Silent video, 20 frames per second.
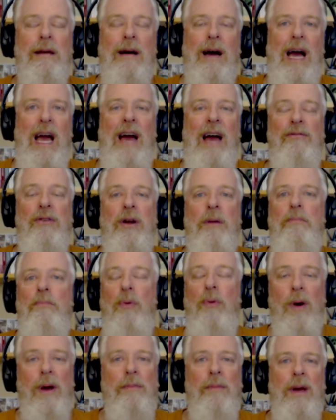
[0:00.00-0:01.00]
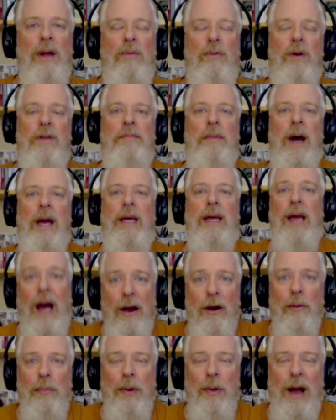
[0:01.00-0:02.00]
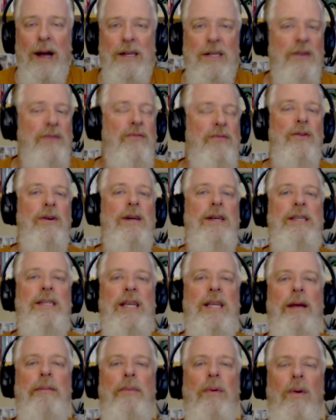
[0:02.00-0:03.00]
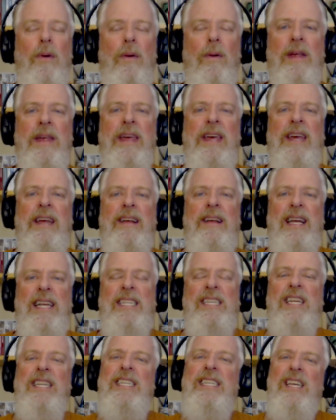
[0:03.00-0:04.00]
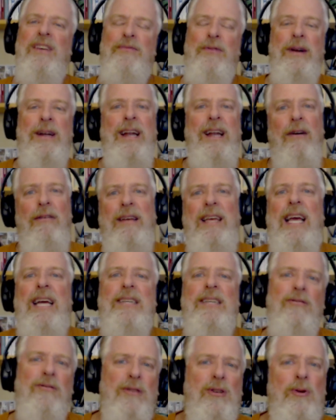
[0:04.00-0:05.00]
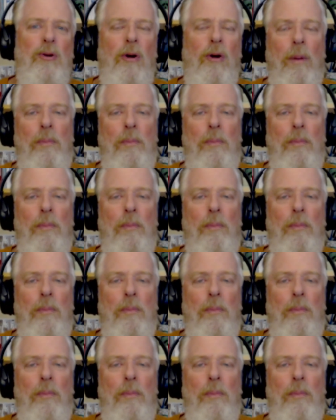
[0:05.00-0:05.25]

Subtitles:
have an appointment with my chiropractor, for example. It's a different, now, yes, those are all